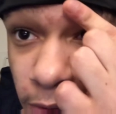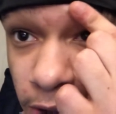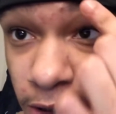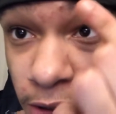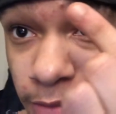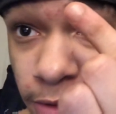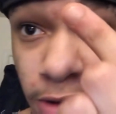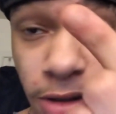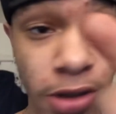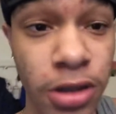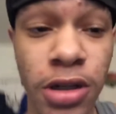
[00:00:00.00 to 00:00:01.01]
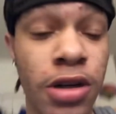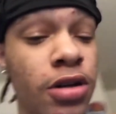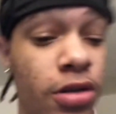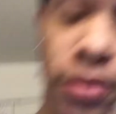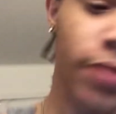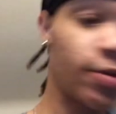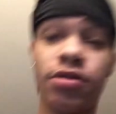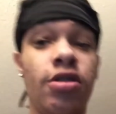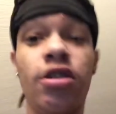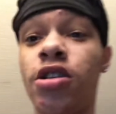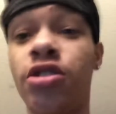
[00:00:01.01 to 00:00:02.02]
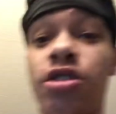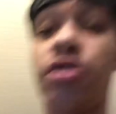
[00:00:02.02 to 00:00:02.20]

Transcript: right there, bro. This shit, this shit